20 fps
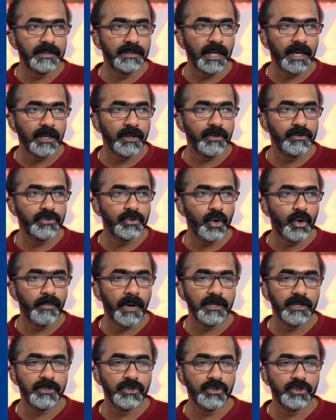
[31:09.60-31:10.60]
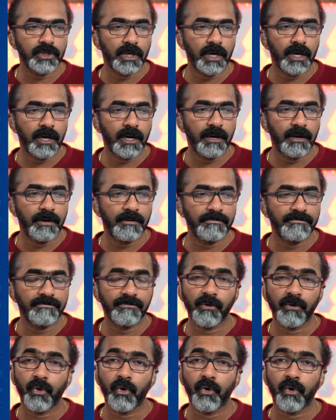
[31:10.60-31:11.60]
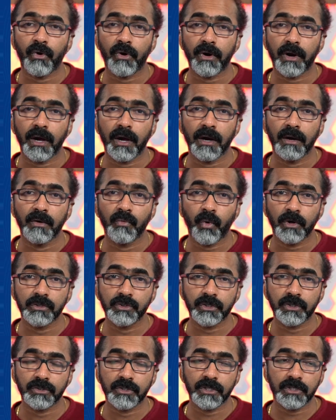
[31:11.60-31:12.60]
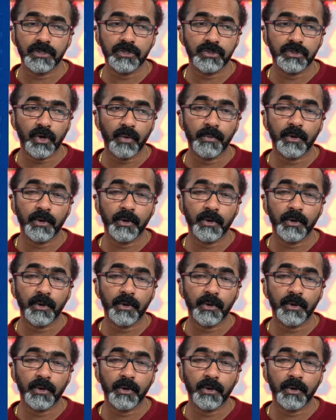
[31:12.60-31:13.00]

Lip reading: thank you so much for watching this show,